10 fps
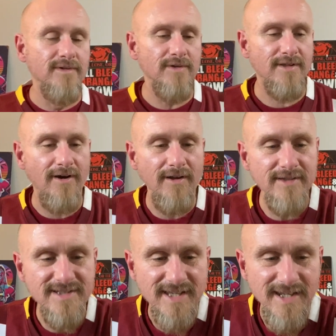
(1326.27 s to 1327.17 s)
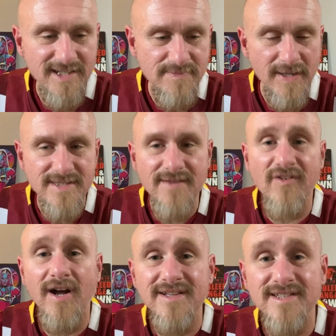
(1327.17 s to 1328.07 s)
with all these inexpensive,
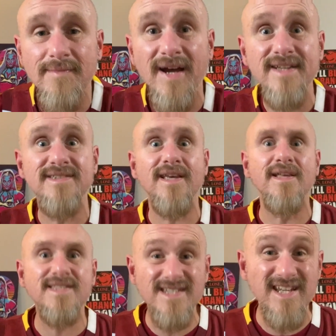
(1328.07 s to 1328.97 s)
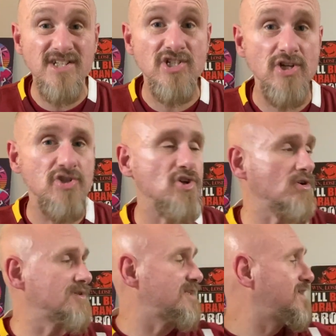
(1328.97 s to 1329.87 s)
customized, stitched
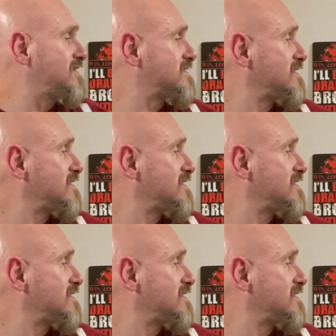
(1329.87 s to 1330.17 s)
jerseys.